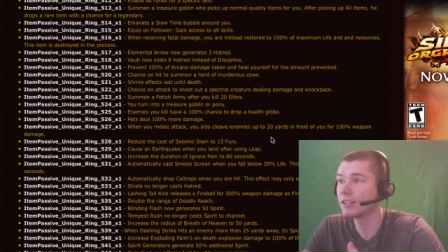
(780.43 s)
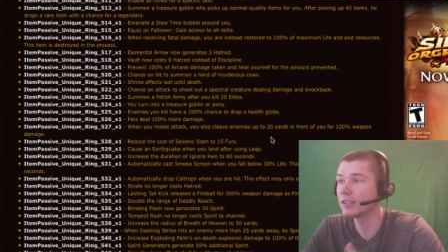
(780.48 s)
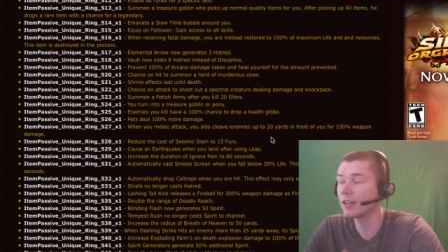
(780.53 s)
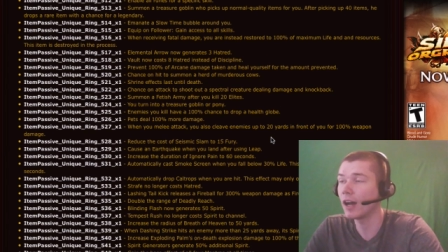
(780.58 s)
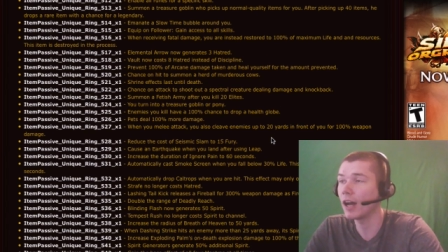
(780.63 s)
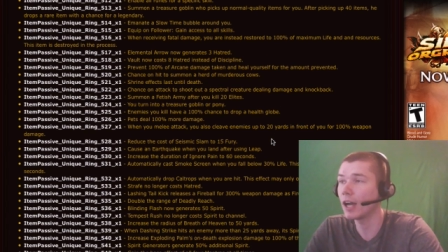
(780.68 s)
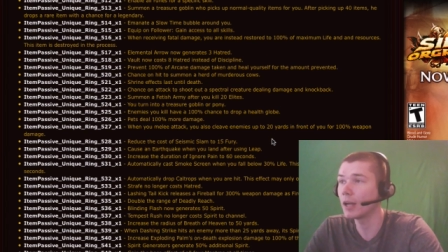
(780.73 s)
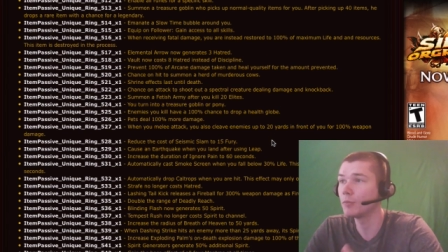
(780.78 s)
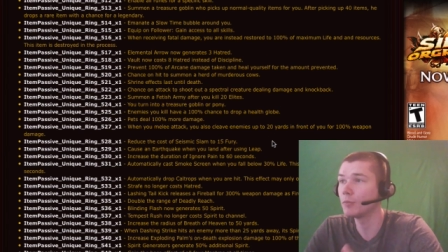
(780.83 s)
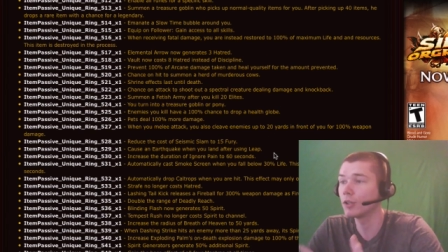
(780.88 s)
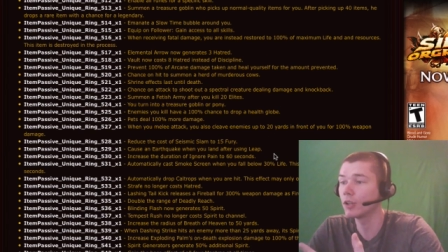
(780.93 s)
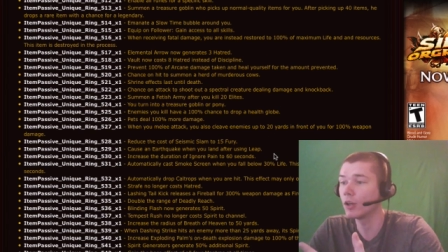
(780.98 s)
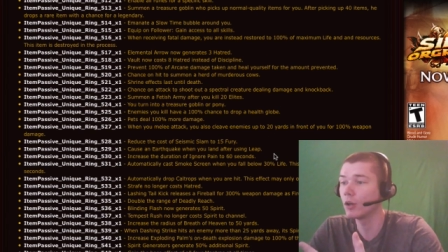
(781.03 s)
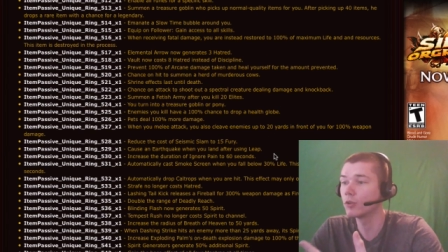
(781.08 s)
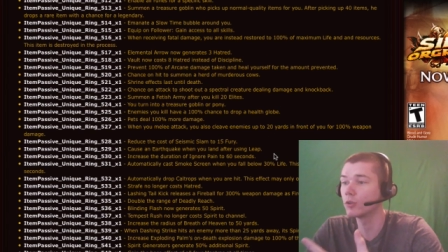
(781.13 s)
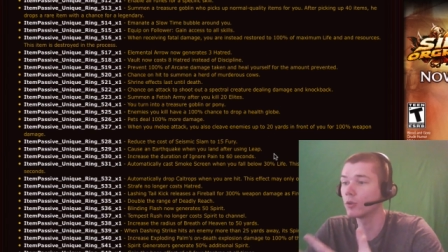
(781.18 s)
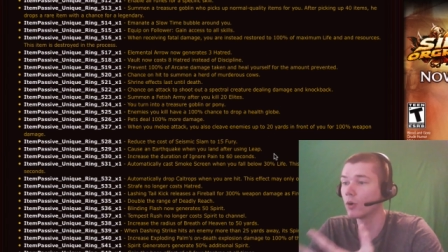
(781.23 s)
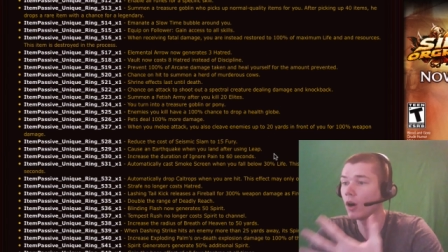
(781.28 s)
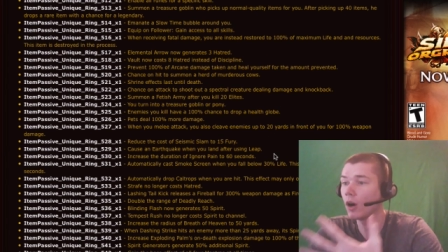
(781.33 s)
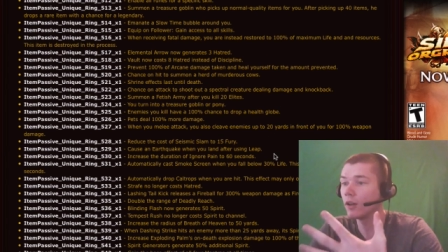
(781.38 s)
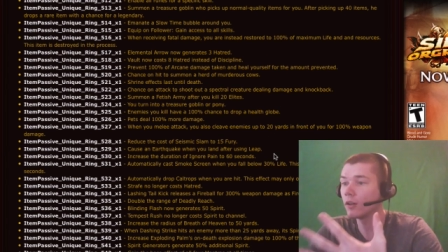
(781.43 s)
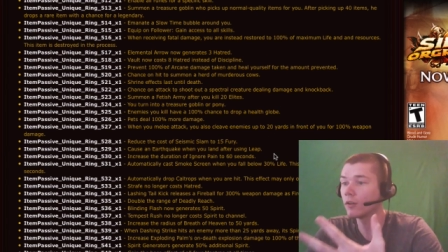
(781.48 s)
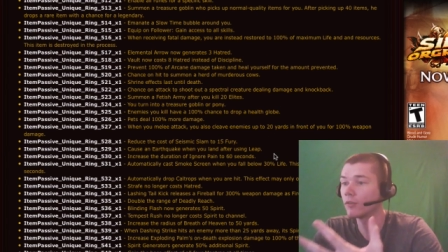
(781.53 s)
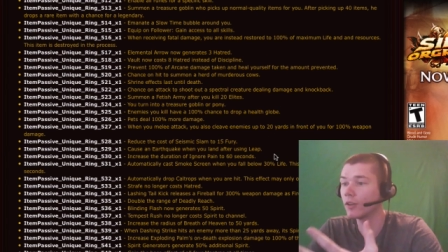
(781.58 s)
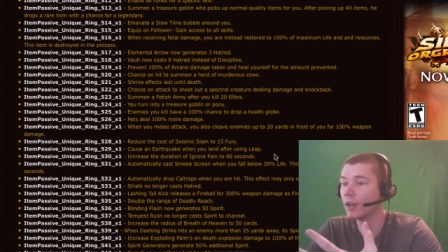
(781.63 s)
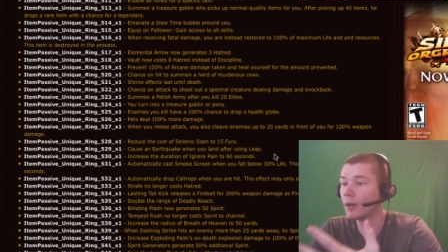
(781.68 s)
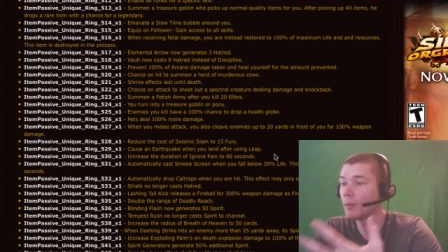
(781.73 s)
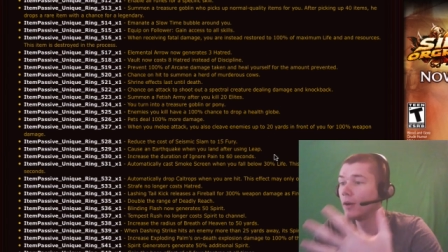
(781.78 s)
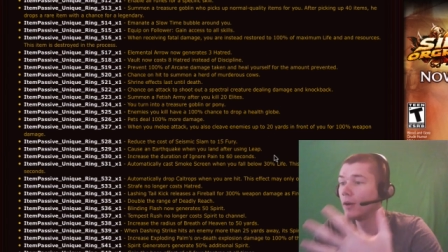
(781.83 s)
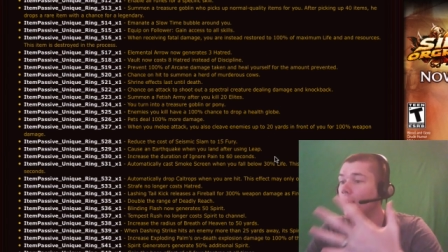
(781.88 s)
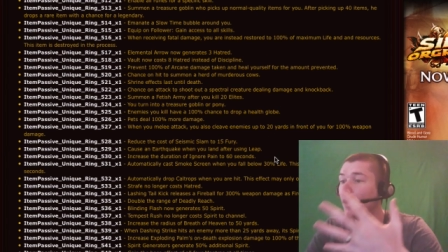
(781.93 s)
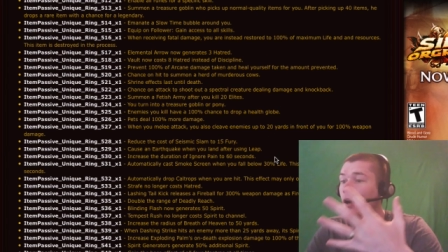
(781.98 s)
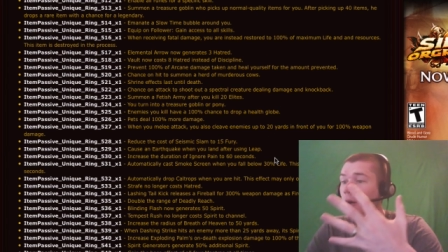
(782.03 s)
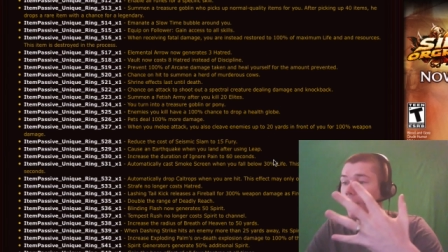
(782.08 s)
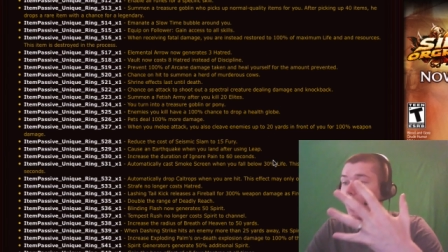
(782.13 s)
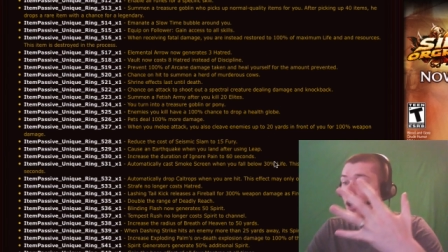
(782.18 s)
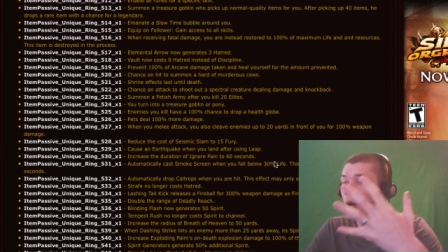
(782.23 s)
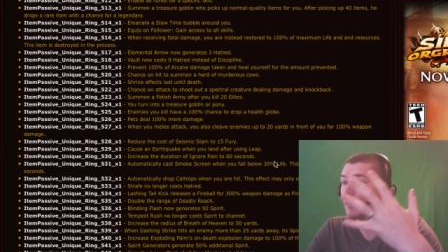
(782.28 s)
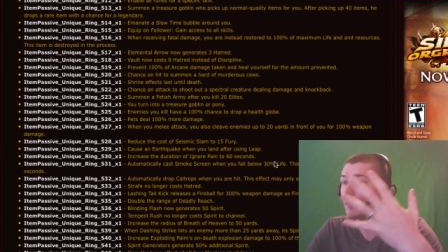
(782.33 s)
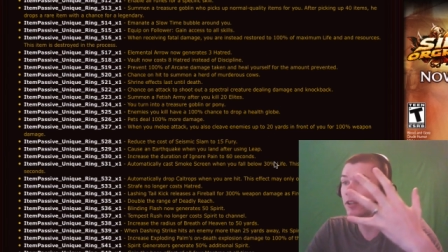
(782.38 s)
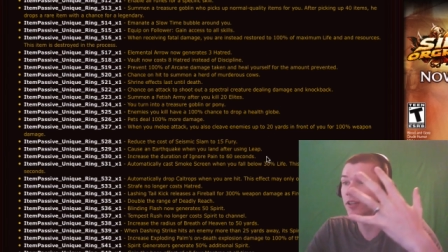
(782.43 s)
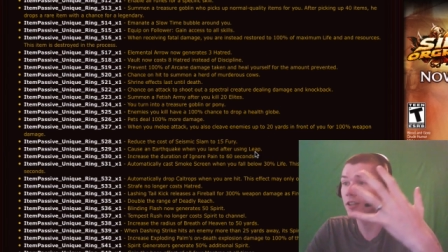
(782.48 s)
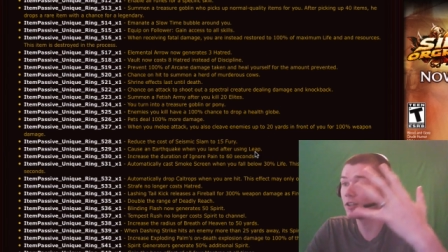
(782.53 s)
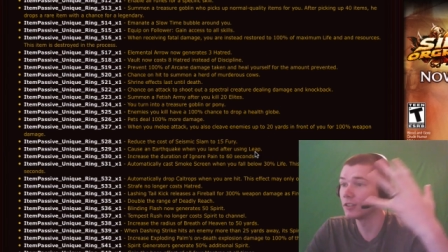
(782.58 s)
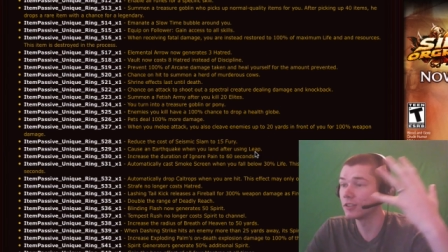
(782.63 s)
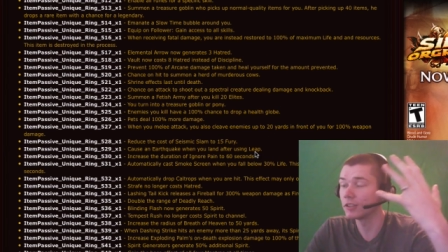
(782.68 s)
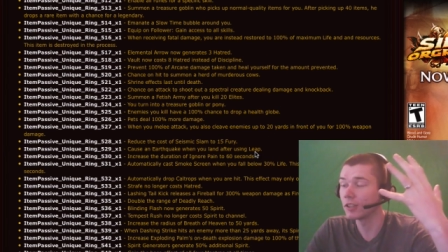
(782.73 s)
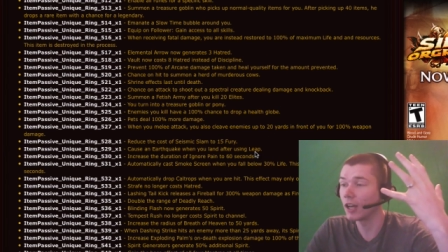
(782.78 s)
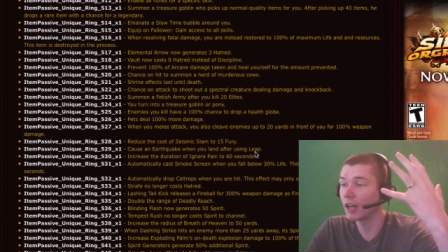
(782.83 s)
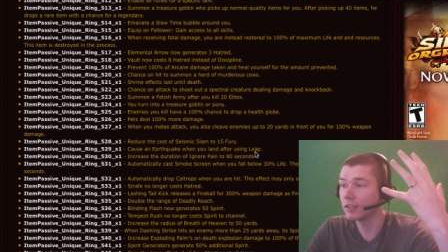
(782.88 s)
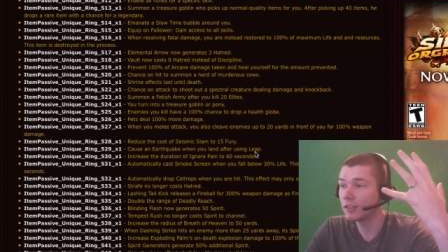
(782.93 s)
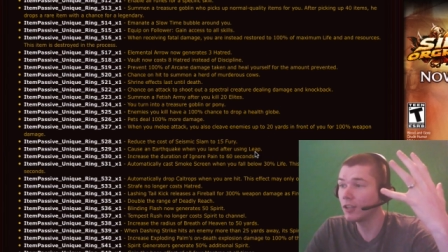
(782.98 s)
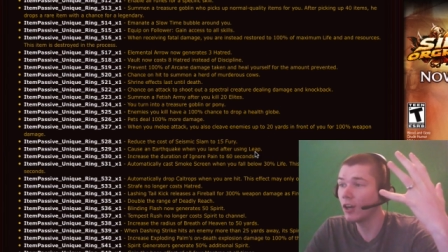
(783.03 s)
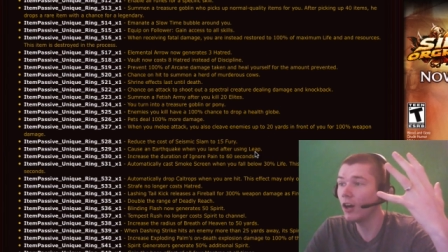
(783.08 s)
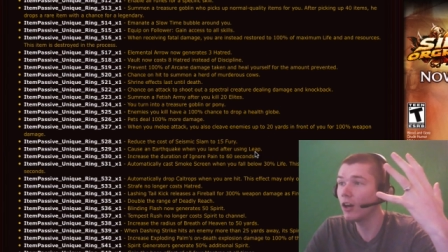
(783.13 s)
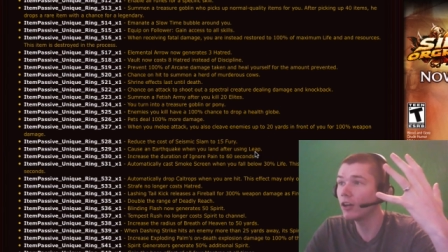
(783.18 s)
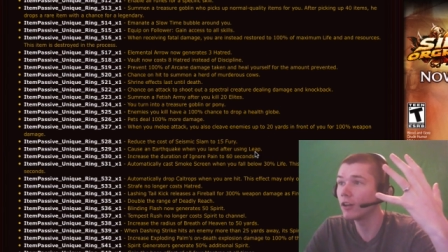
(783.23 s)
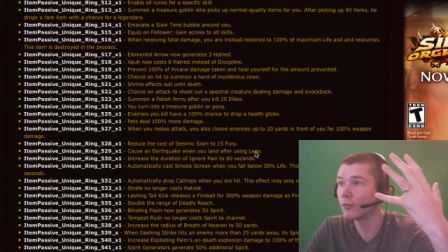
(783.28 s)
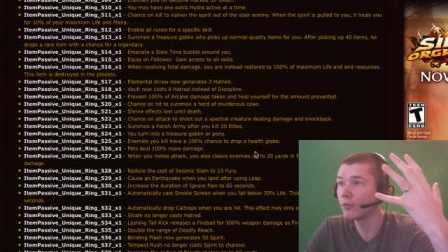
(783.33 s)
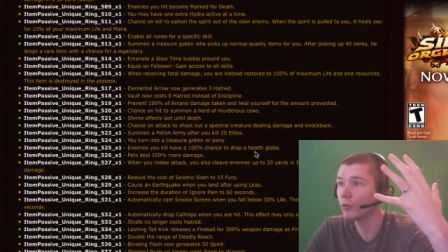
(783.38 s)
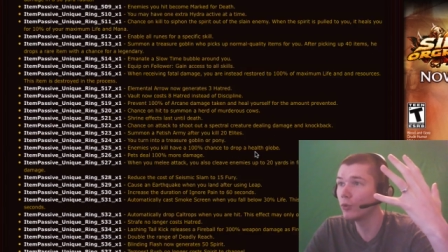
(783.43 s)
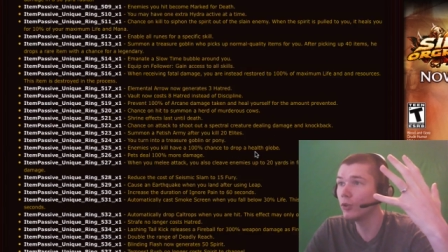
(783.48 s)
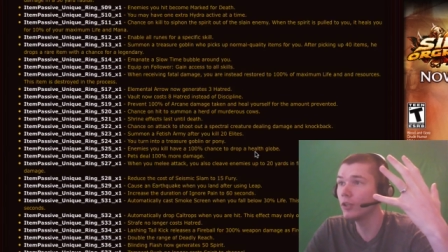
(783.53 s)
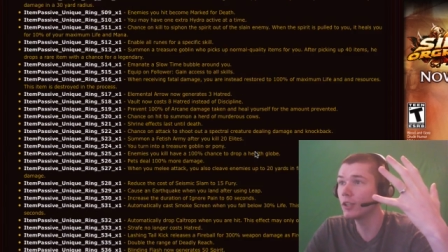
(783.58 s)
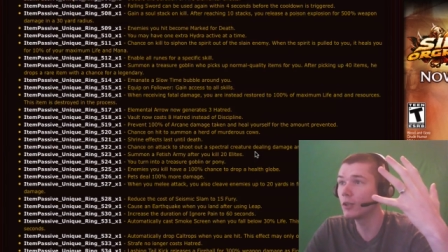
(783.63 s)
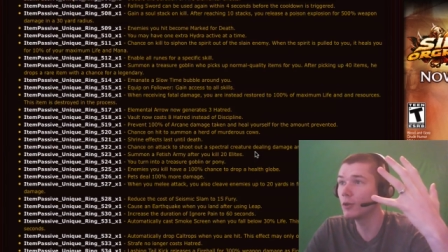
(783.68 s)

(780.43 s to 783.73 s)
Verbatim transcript: time to go through all of them, uh, but there's a ton of really